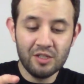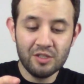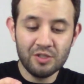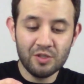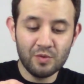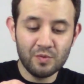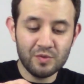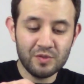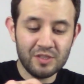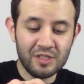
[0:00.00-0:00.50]

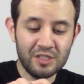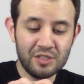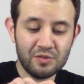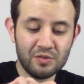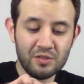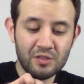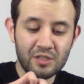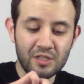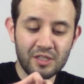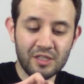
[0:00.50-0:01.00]
Don't
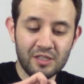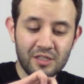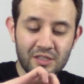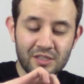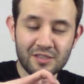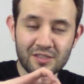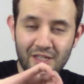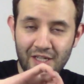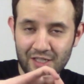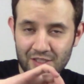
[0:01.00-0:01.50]
really it,
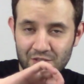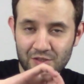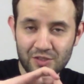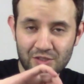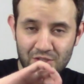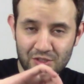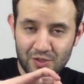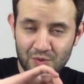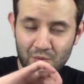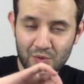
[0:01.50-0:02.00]
it's actually
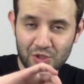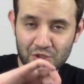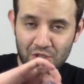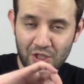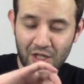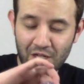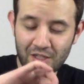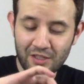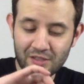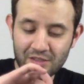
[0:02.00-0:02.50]
just one
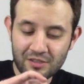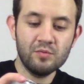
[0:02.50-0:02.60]
shot.